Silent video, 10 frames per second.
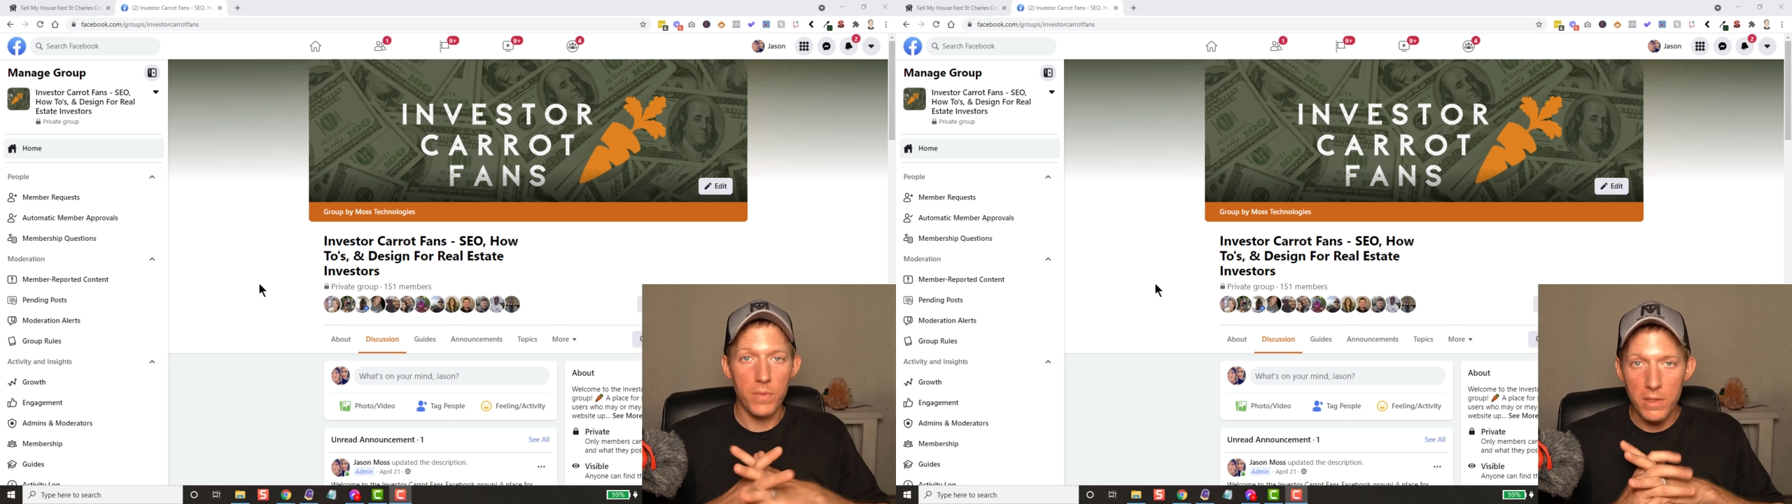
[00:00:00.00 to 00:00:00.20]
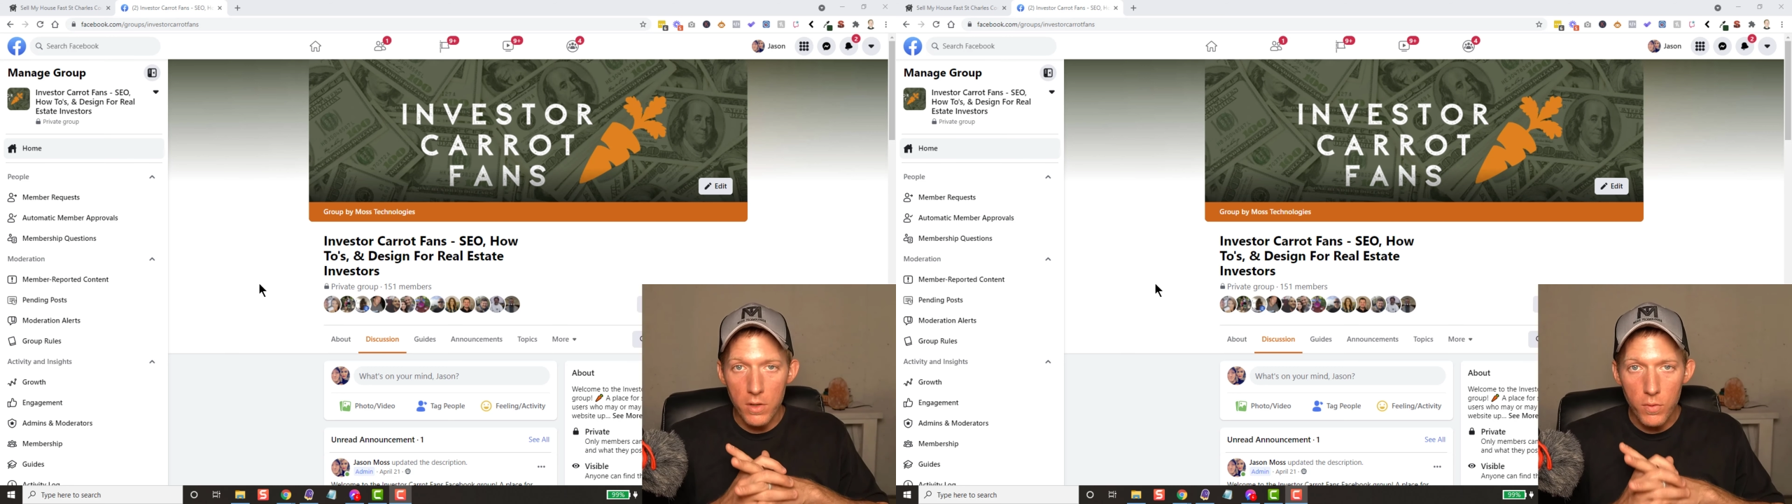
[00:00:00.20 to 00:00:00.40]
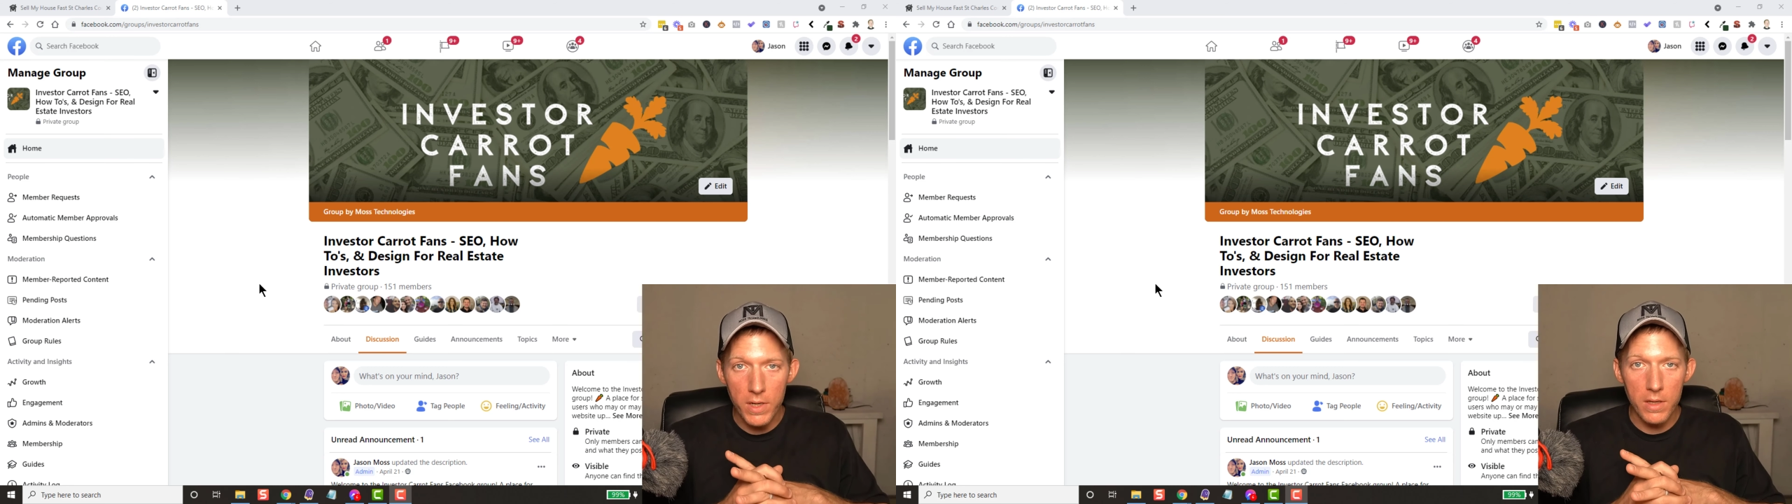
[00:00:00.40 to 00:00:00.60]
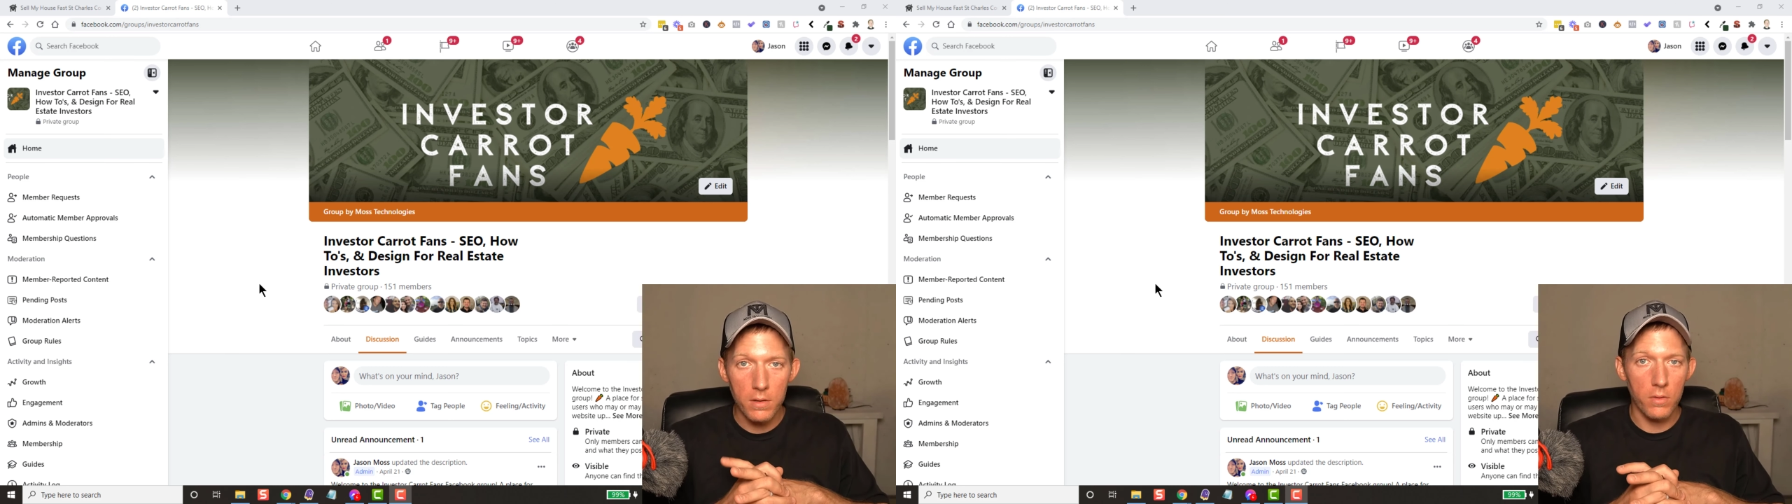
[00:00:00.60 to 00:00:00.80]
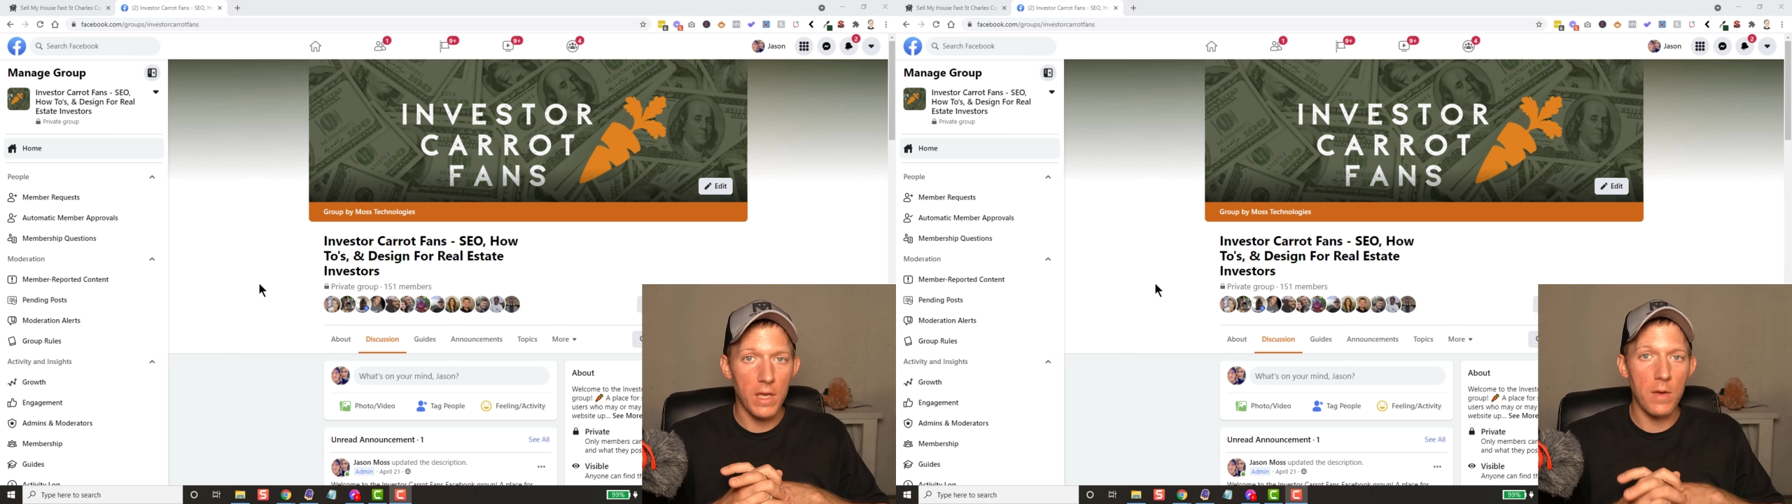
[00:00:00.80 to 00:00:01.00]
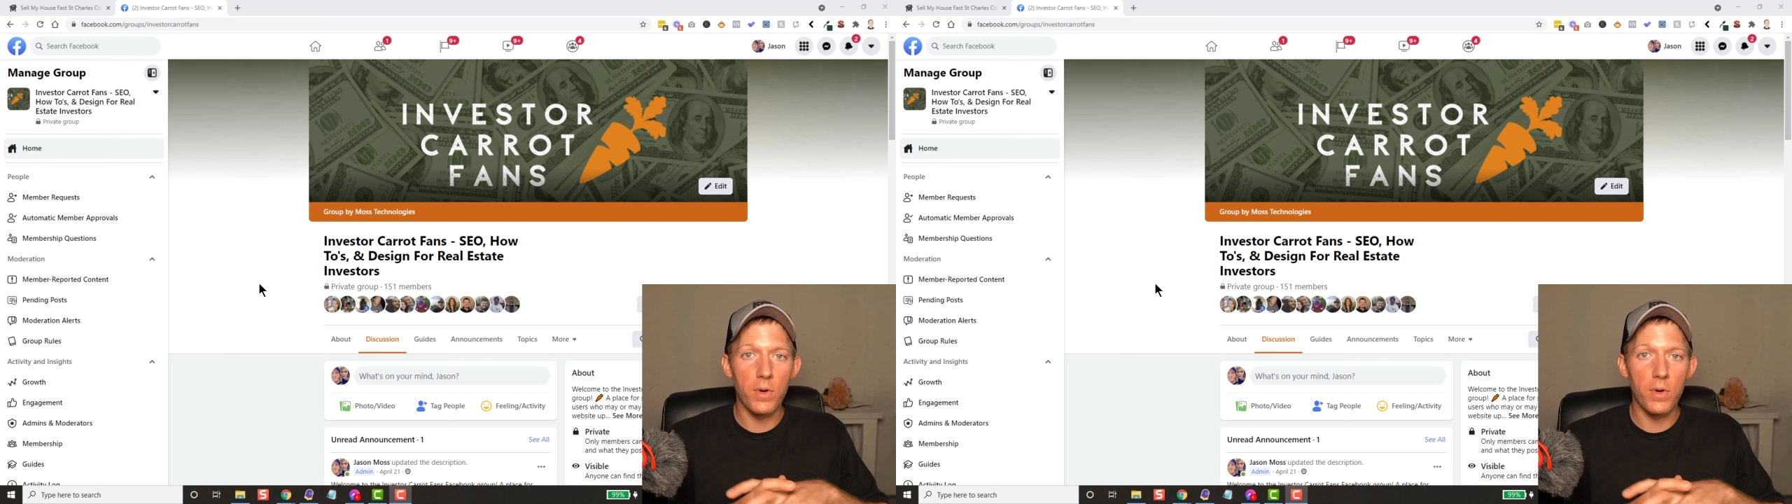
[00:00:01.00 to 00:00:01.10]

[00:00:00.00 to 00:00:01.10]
be doing it, okay?